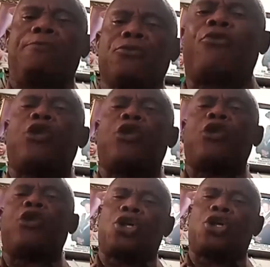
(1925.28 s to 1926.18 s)
flow
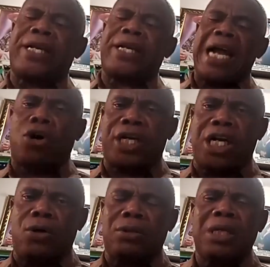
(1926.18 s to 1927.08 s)
with God and God
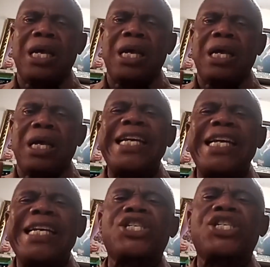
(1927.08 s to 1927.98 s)
alone.
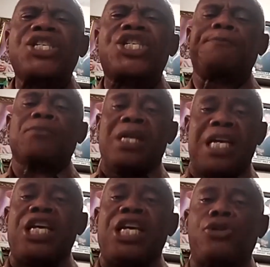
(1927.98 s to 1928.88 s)
Leadership
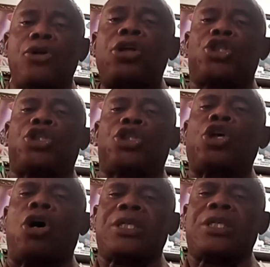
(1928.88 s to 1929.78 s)
is not
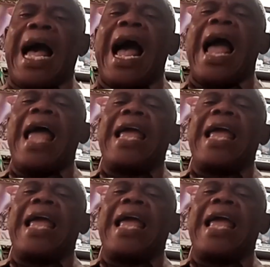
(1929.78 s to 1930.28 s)
just I